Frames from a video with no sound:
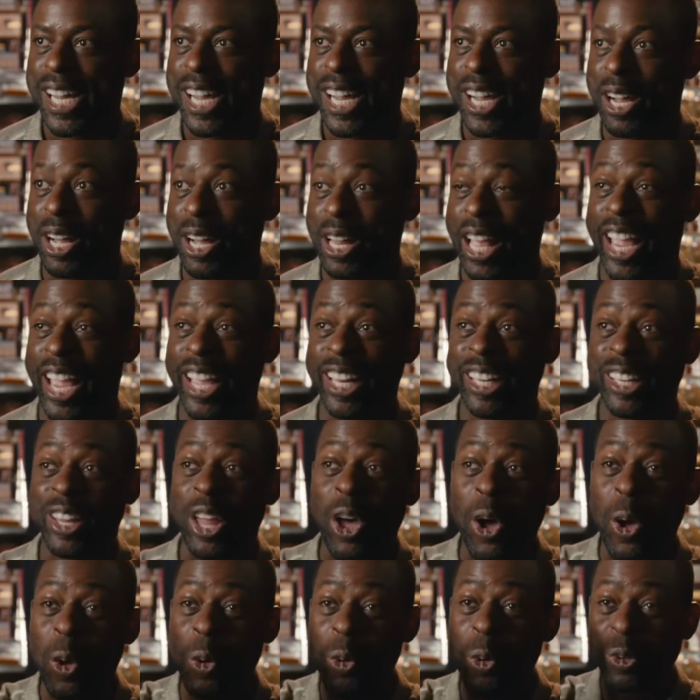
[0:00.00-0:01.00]
Uh, ate in
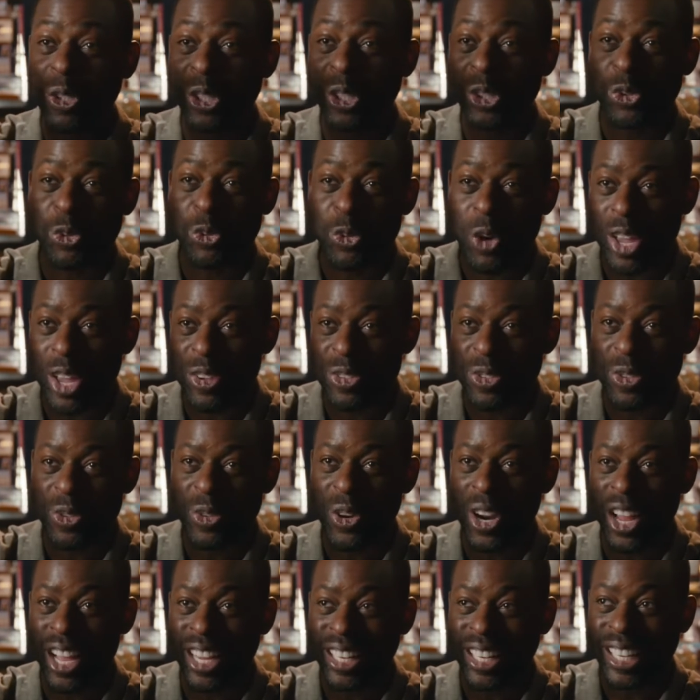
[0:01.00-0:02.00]
the oldest
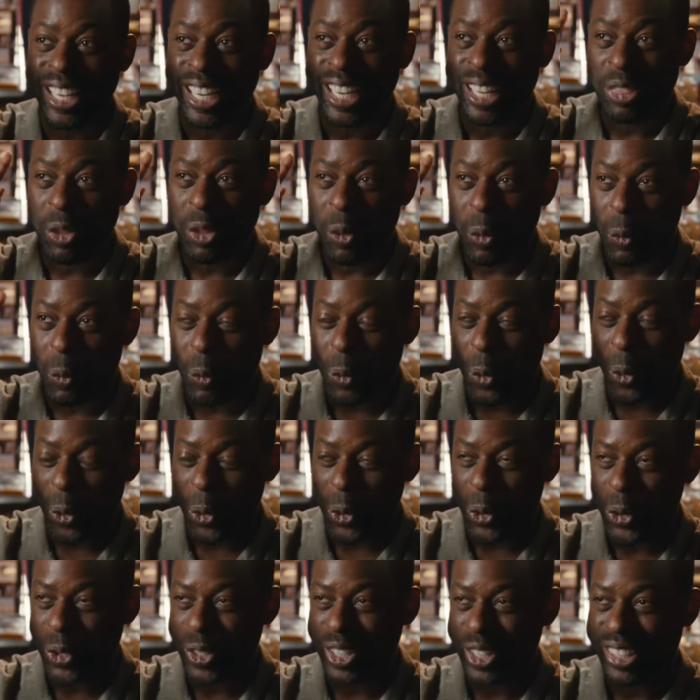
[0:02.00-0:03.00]
restaurant in the
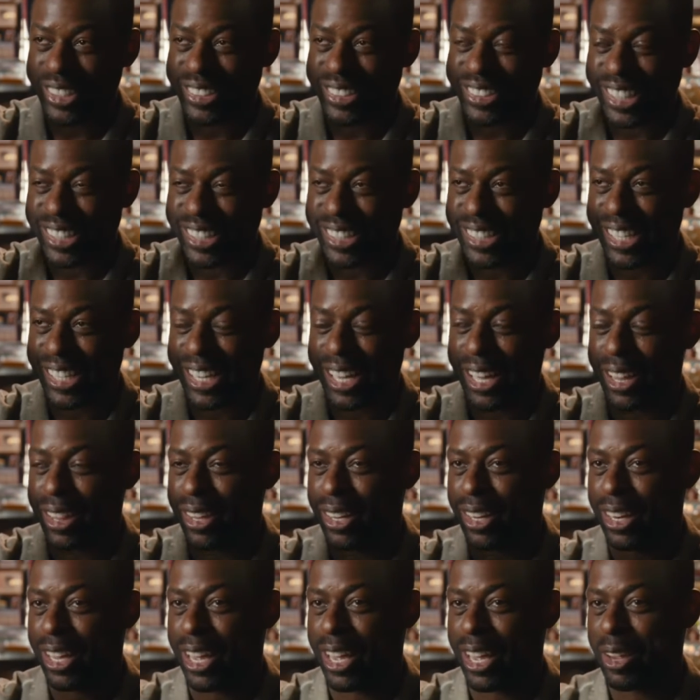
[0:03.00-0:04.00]
world just the
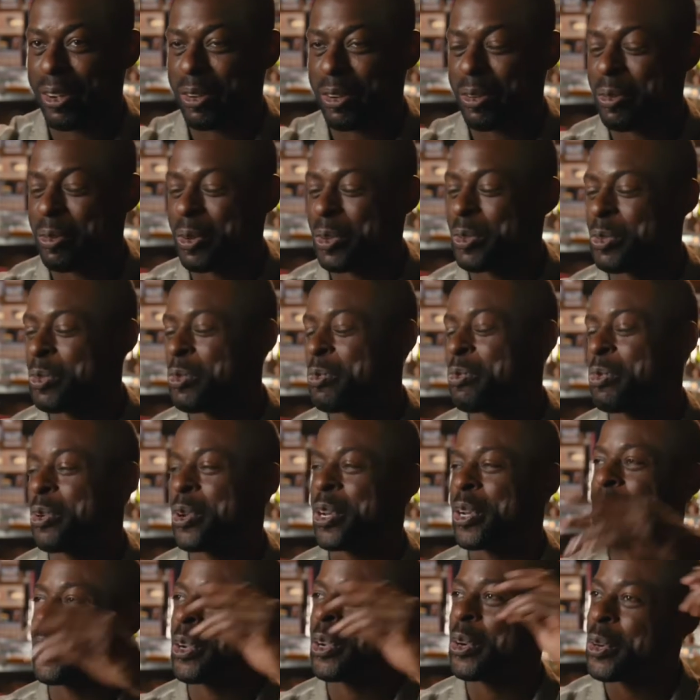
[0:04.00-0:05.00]
other day, which was
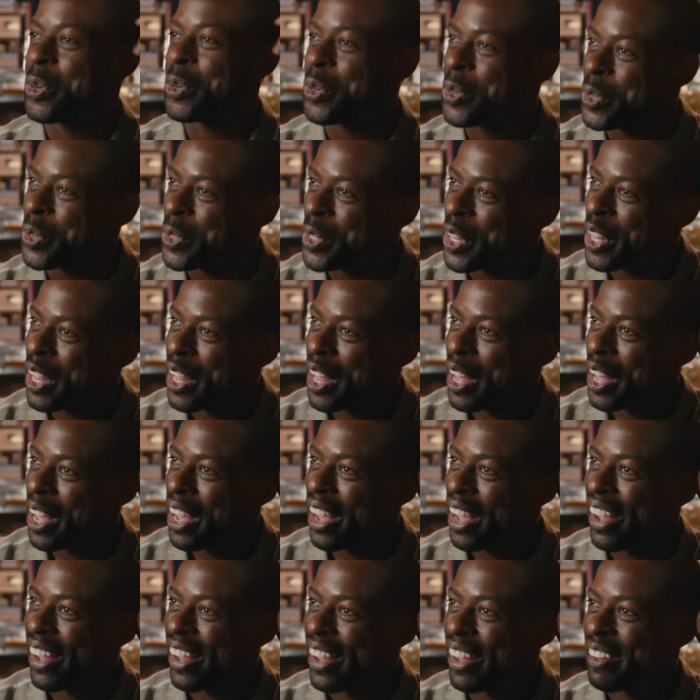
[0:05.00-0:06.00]
pretty cool.
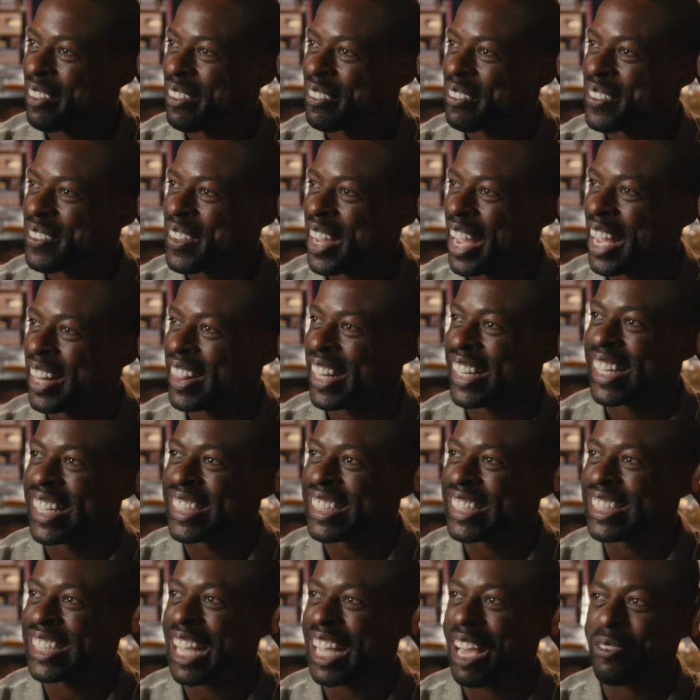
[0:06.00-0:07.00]
Um, and then the
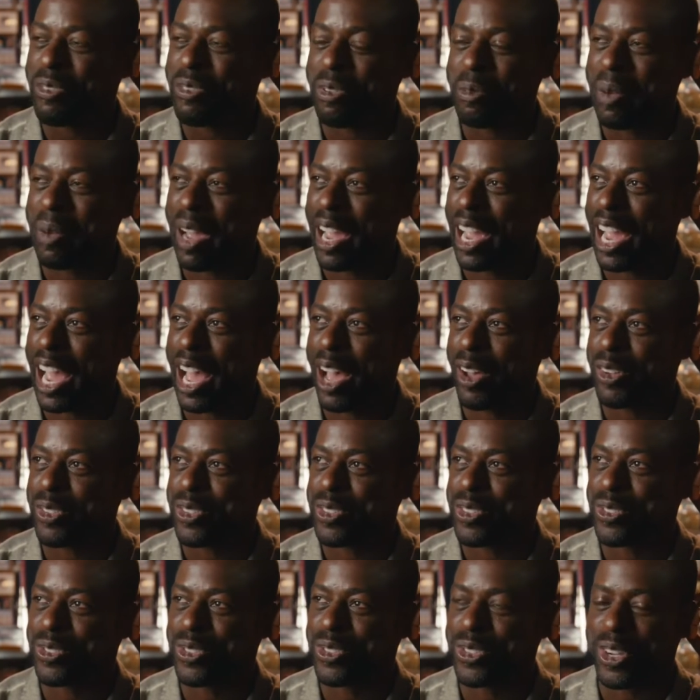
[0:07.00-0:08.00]
set for my house
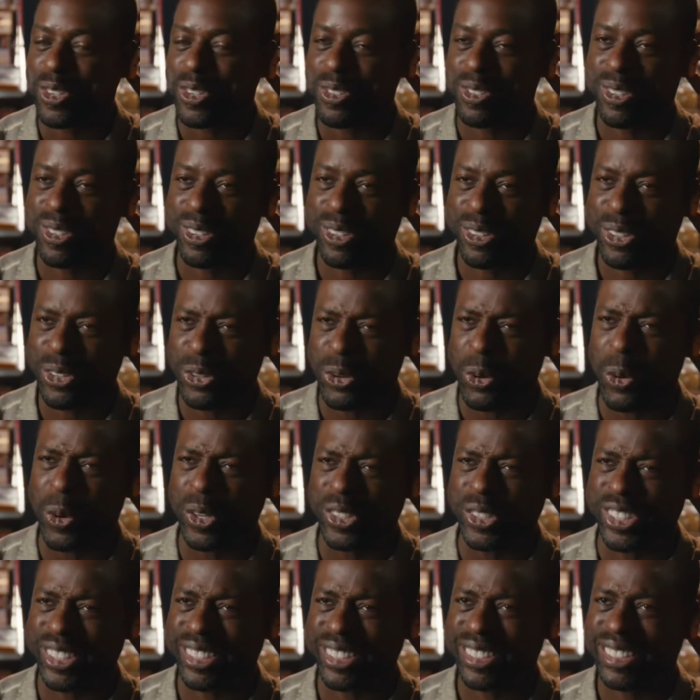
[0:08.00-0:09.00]
is just
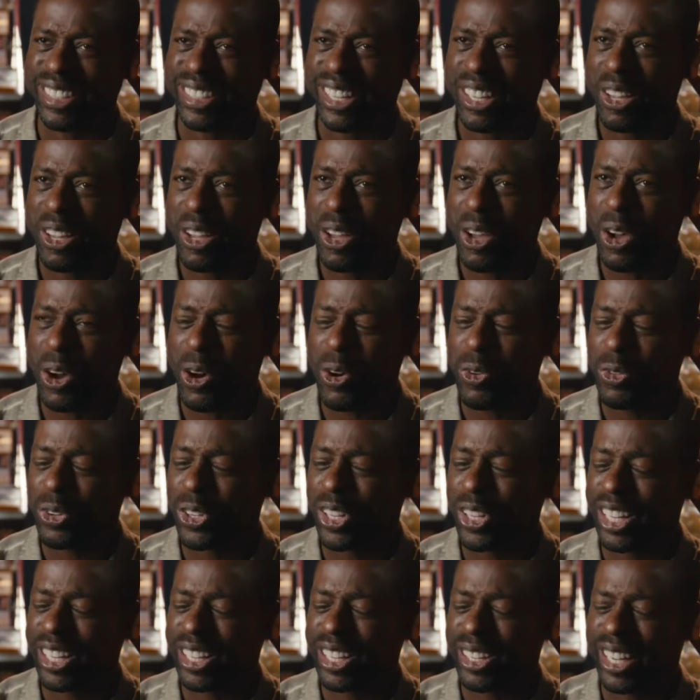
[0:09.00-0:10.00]
gorgeous,
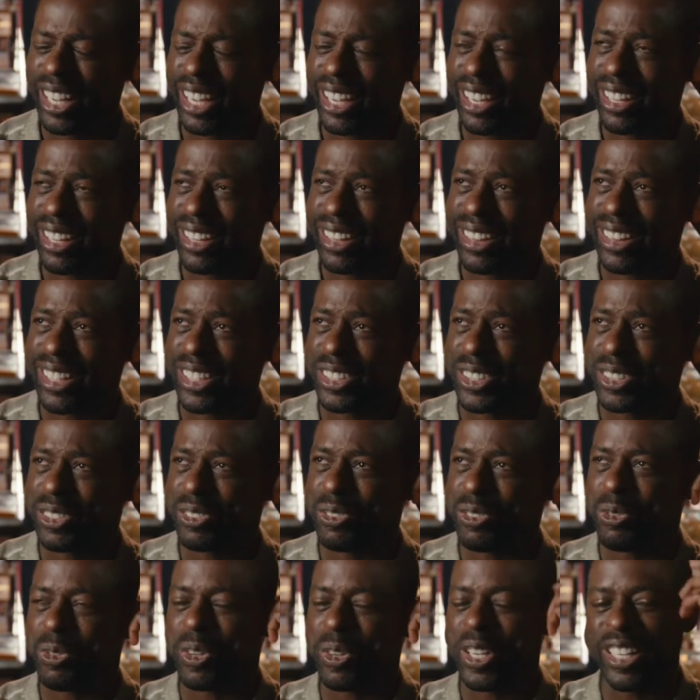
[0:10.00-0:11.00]
overlooking this
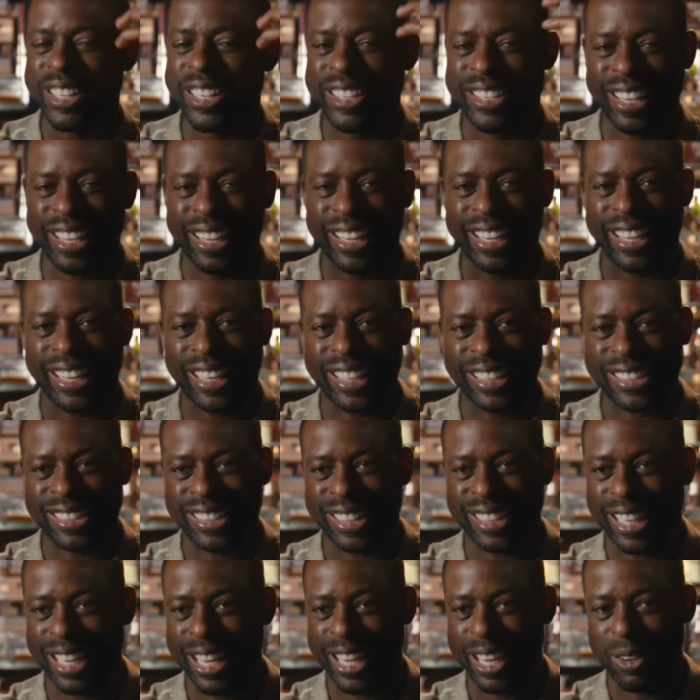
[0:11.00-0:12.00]
ridiculous
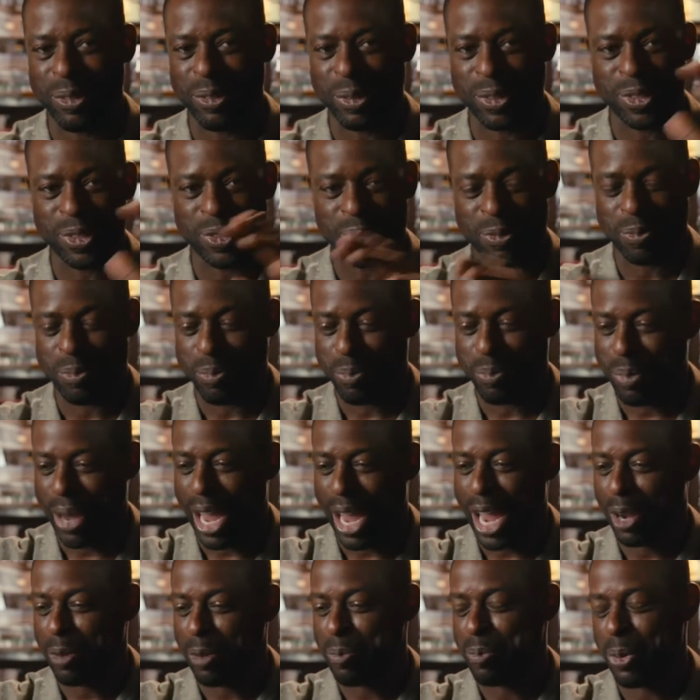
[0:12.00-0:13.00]
lake with this
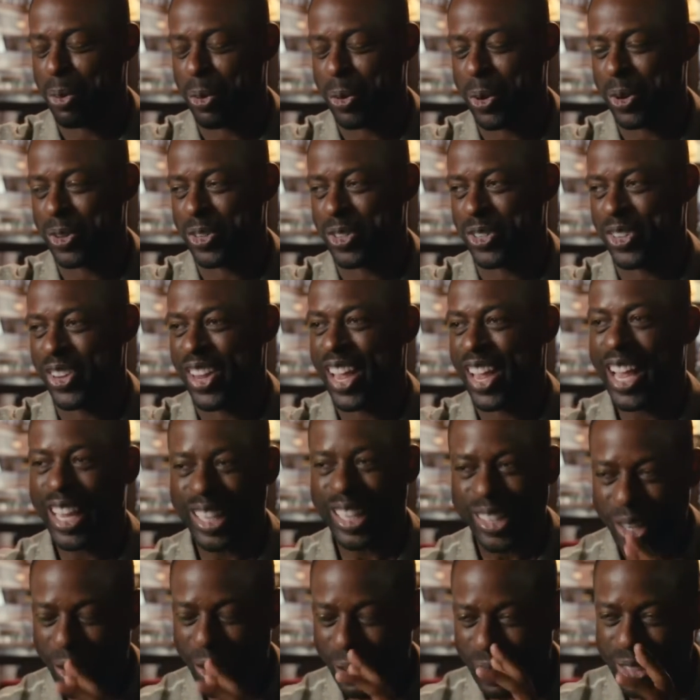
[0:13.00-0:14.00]
back porch.
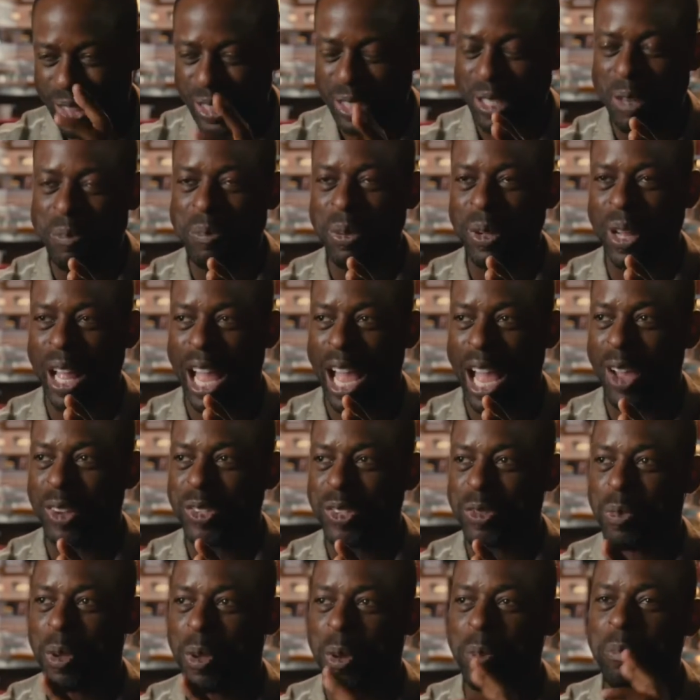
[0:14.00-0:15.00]
You know, simple house, but